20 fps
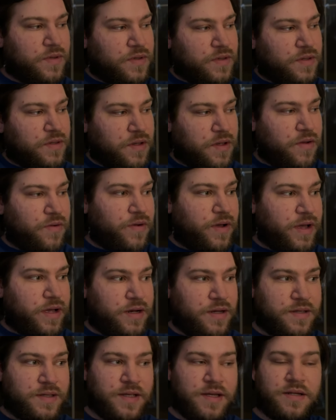So I
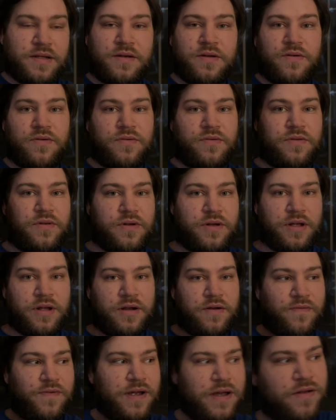decide to go
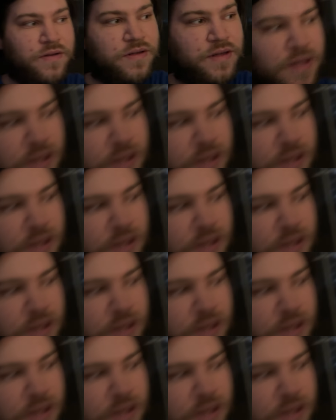looking around,